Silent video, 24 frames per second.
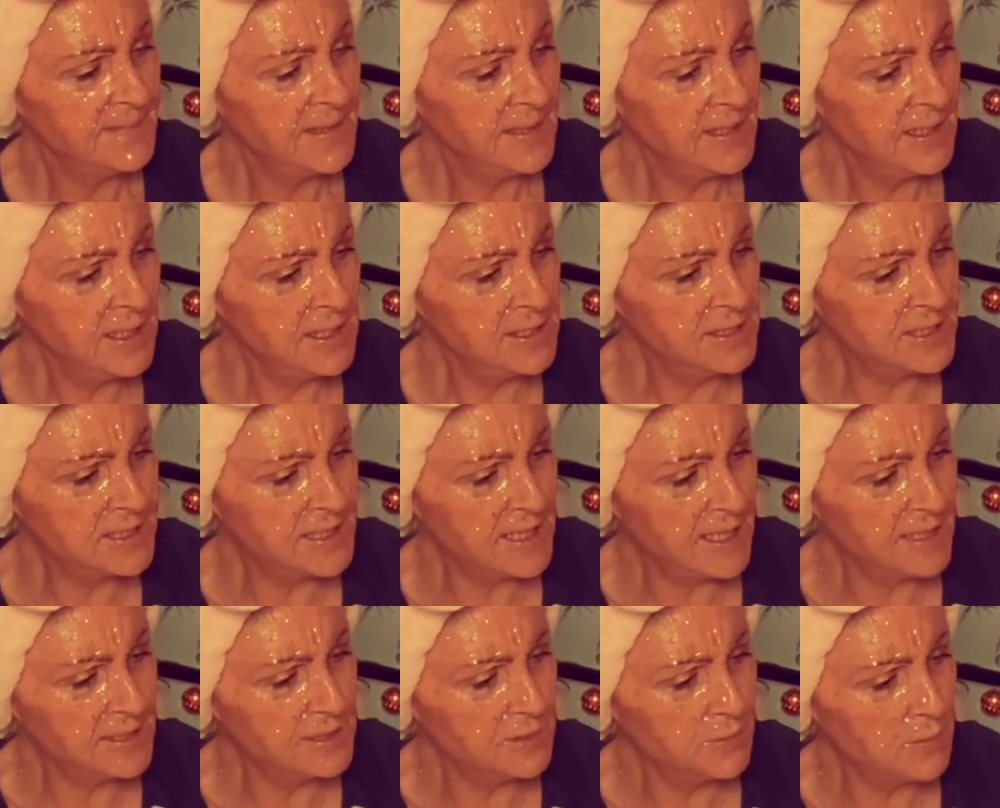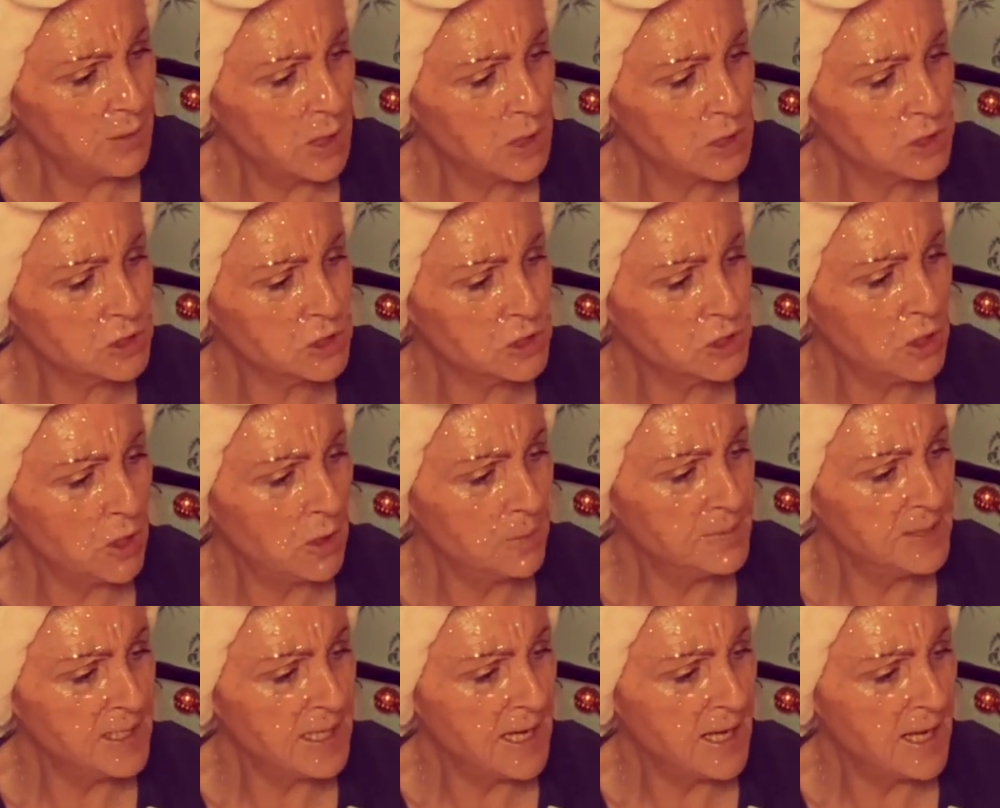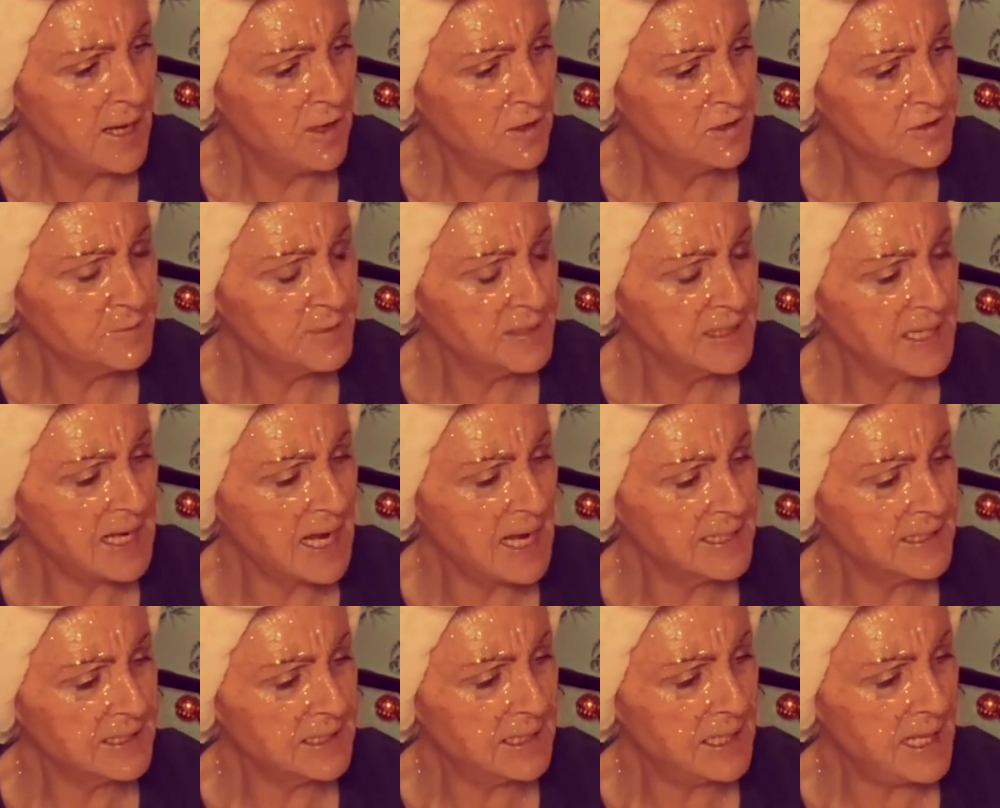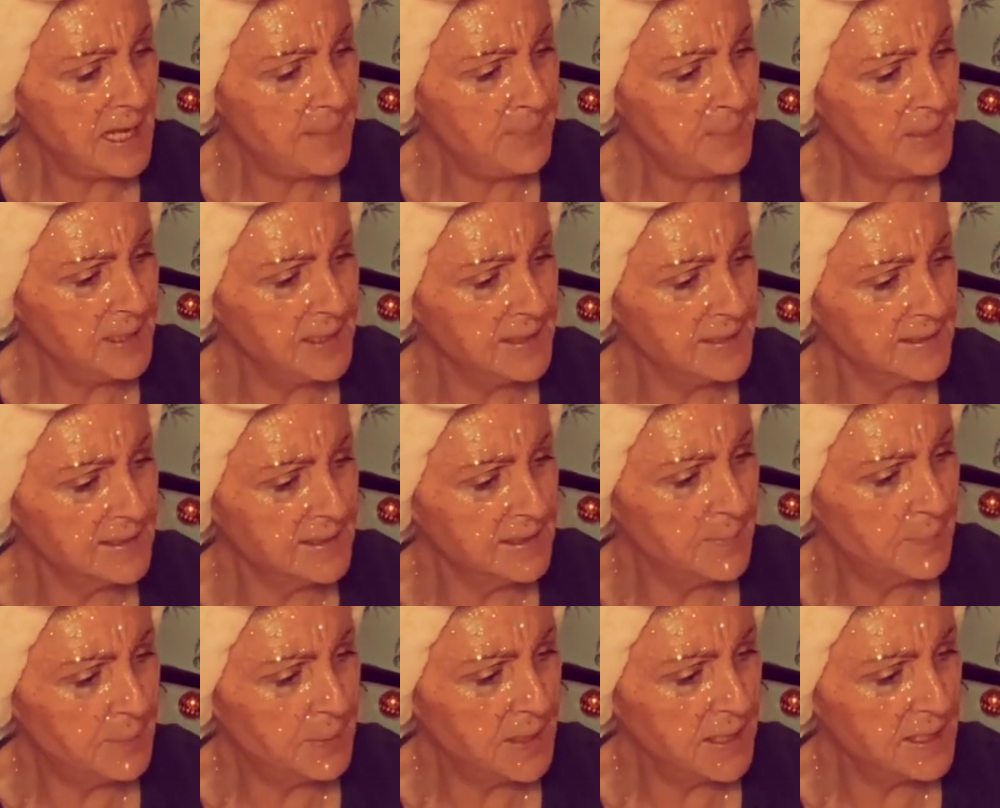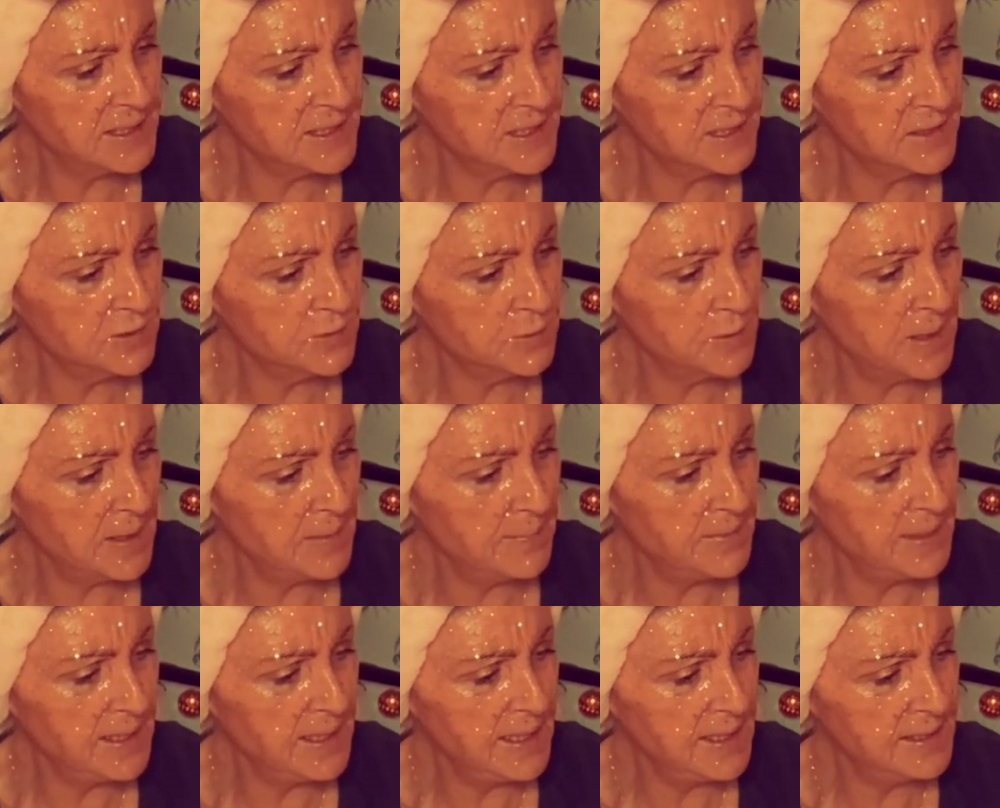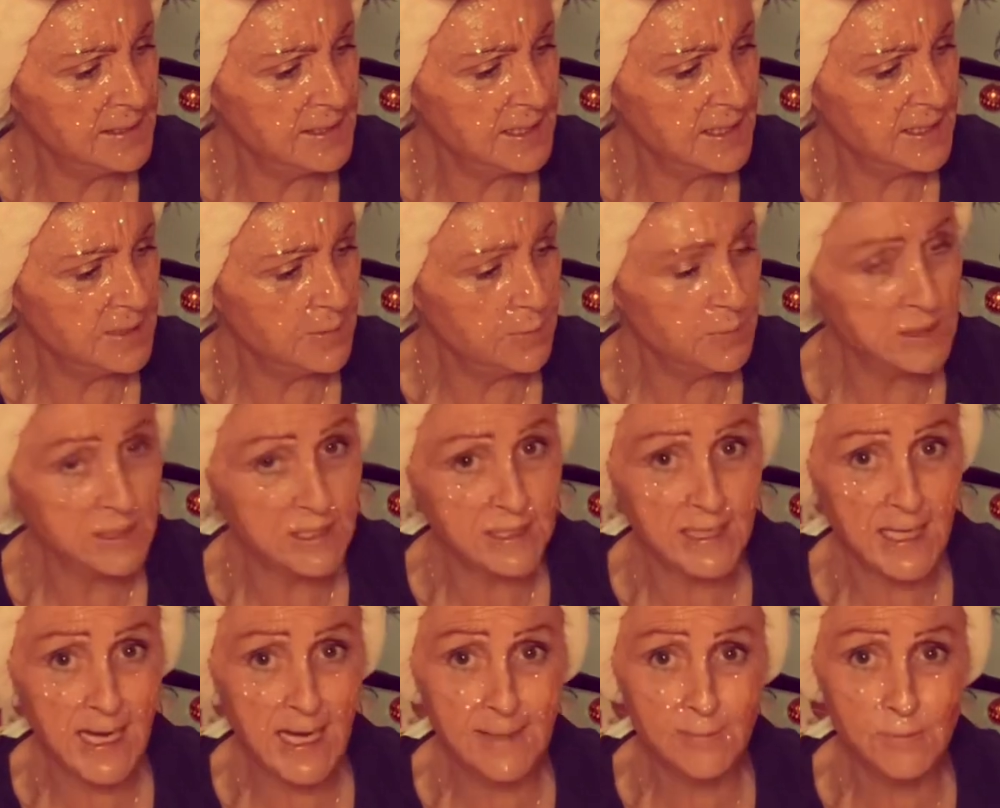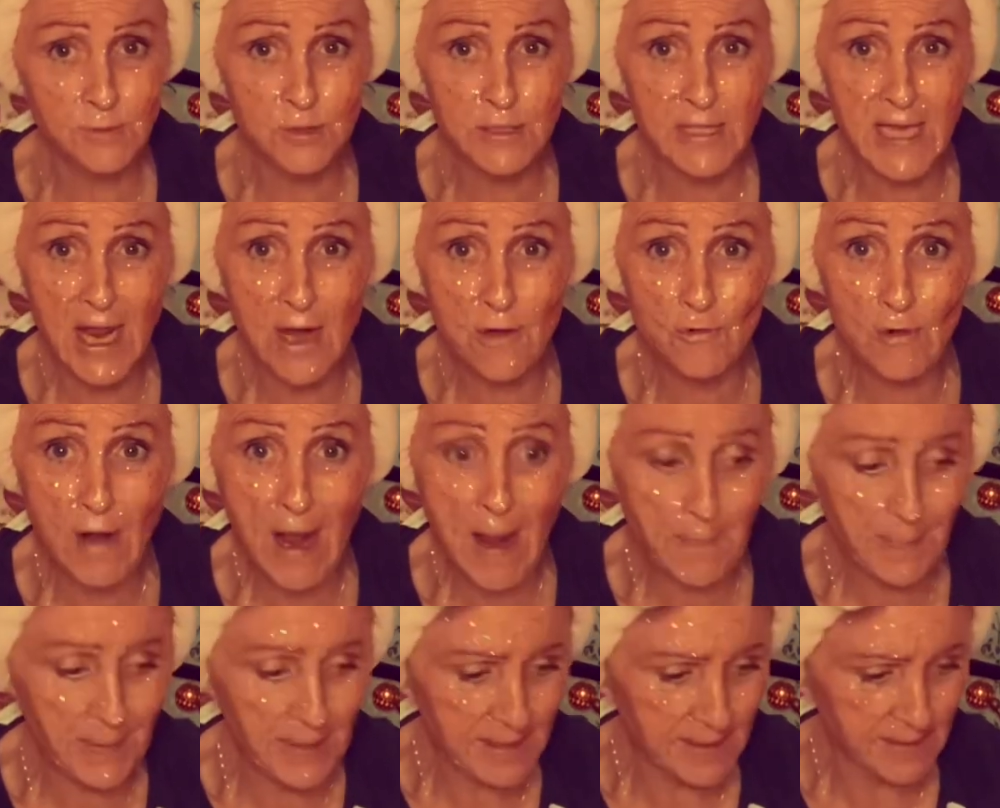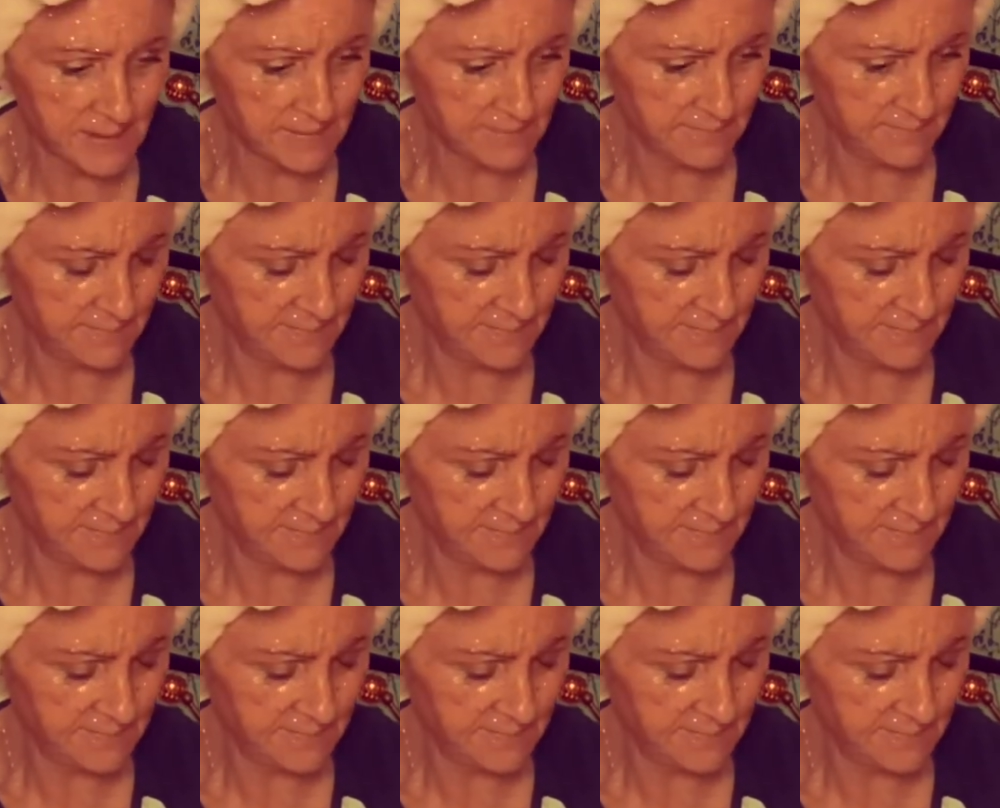Inside the workshop, the elves began clapping. The presents were made and it was time to get wrapping.